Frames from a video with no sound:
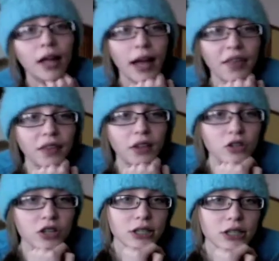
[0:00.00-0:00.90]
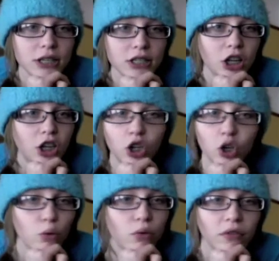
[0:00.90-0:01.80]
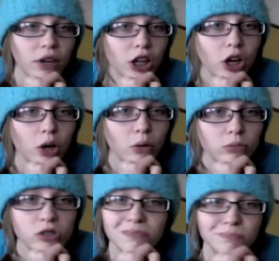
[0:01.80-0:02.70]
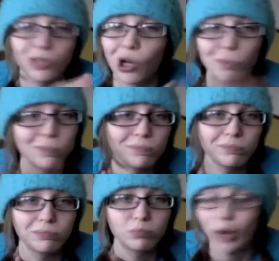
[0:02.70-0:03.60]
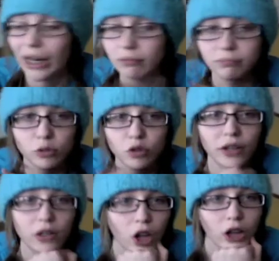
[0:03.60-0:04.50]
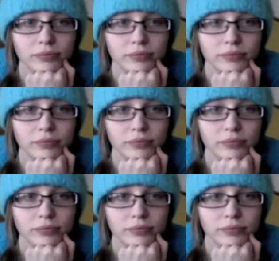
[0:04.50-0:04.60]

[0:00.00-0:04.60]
I think you just need to cue the video. Just, you know, right, move it along.